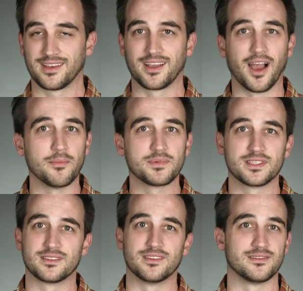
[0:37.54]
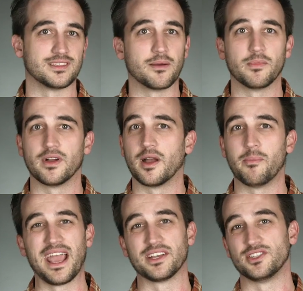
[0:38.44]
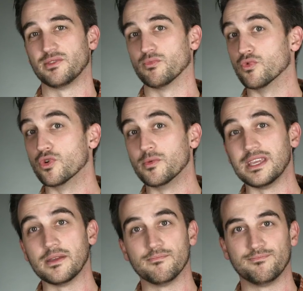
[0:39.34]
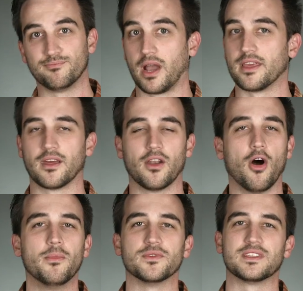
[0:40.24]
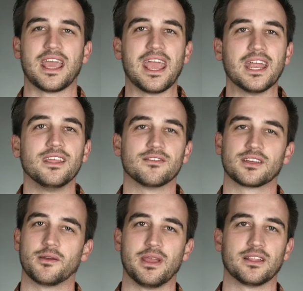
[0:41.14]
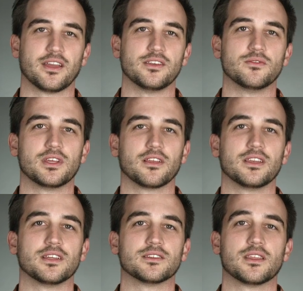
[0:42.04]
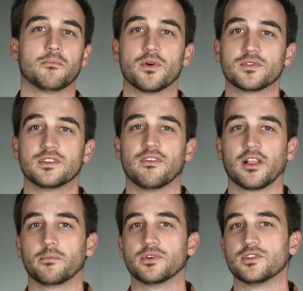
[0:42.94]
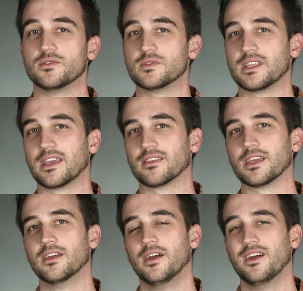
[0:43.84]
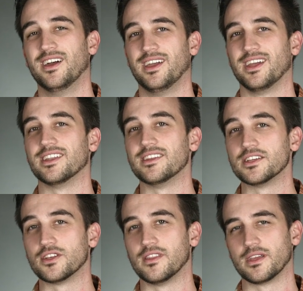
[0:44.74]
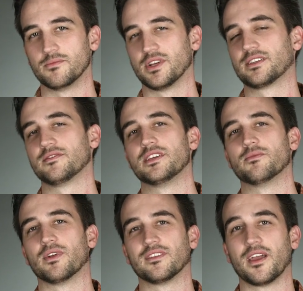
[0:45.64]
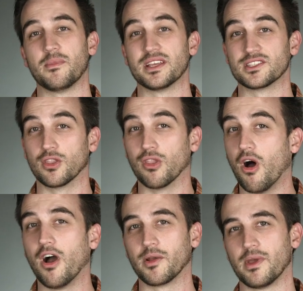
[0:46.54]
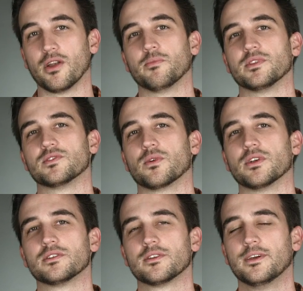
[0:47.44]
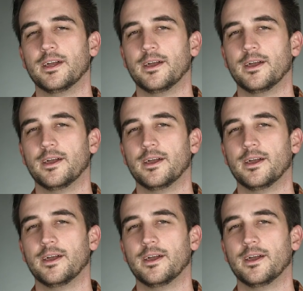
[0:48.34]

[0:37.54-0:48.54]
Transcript: Cups, Samba, Apache, Ruby, Python, almost any of the command line utilities that most developers use daily. In addition, the Objective-C runtime has long been open source.